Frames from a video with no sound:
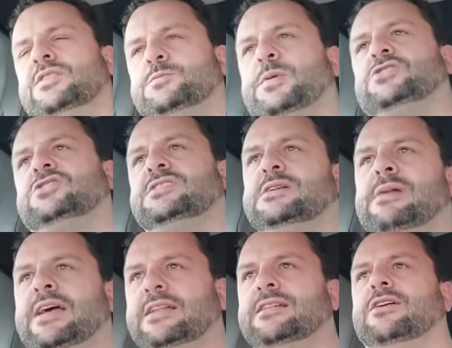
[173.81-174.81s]
the speeches he
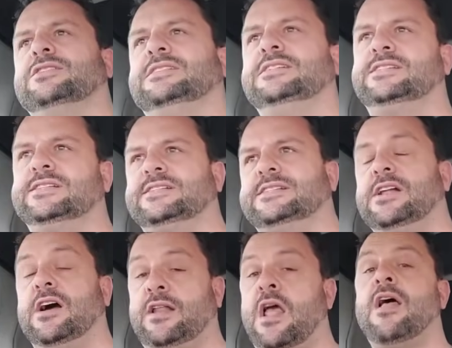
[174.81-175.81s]
made in
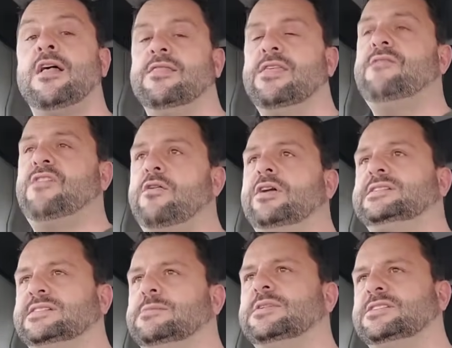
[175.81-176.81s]
1939, they're very
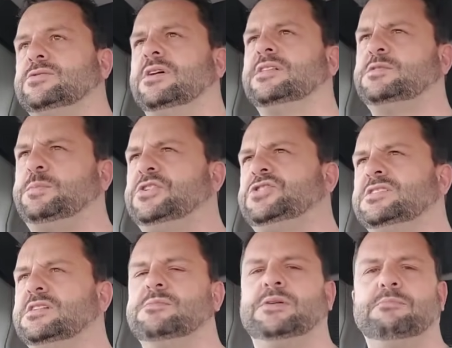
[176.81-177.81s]
similar to other speeches
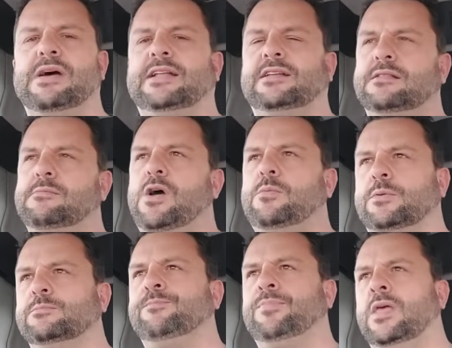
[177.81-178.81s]
that have been made at the
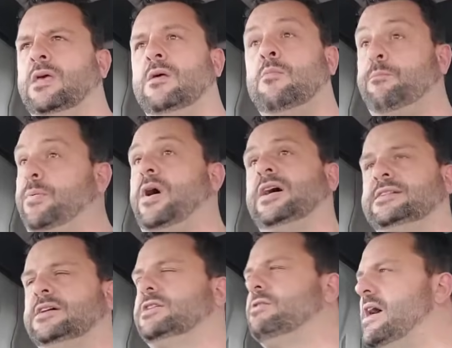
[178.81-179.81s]
moment. But I
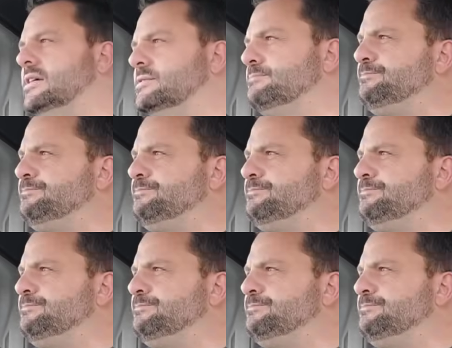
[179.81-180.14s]
digress.